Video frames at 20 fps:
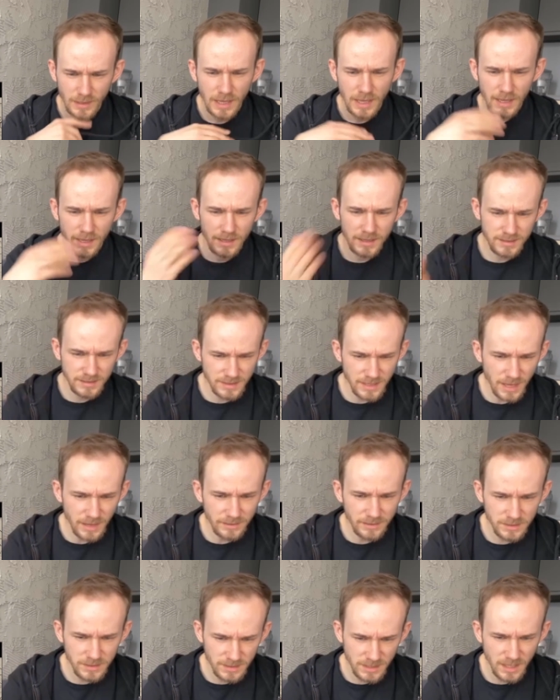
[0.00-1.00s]
Is
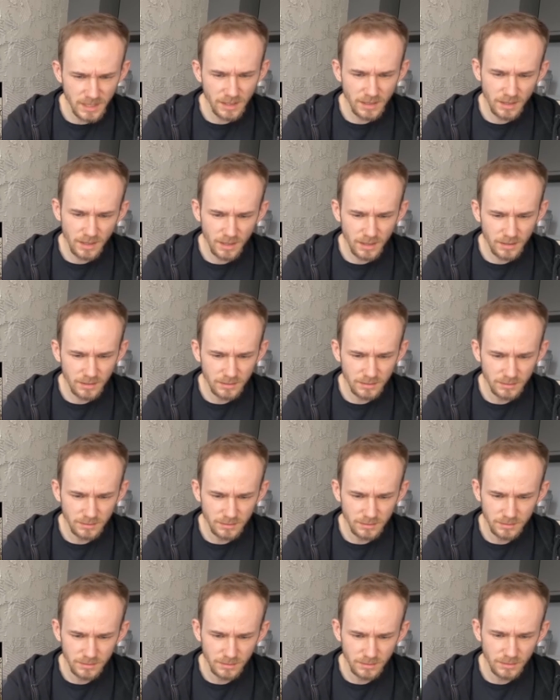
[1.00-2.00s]
that the singer?
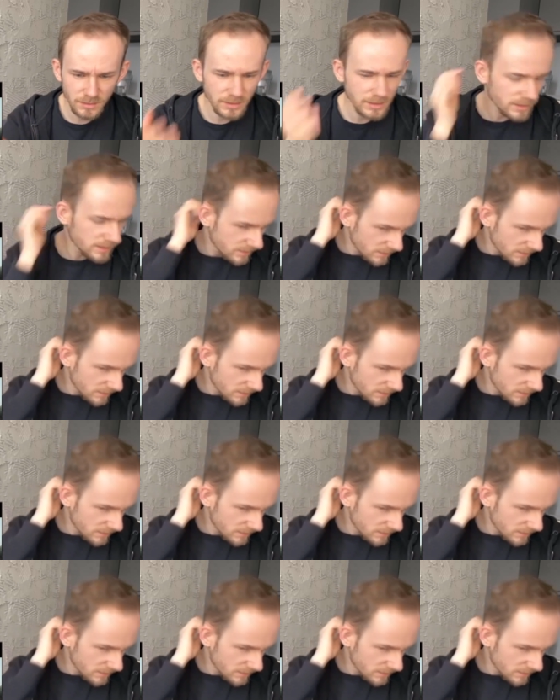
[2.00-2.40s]
Or is